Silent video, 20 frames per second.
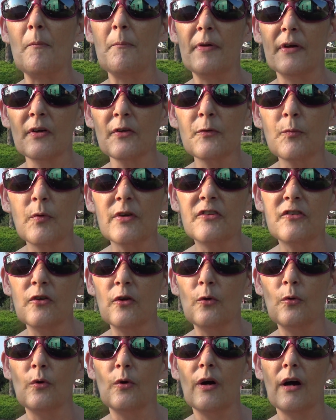build what
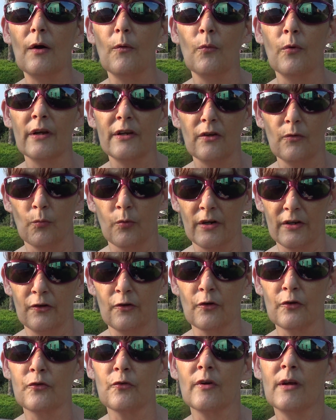you what what
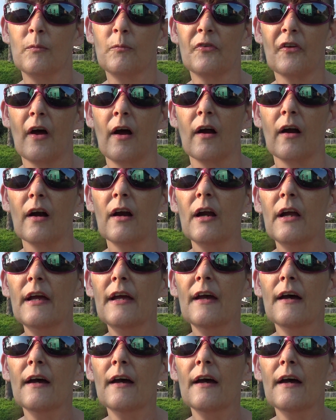your dreams are,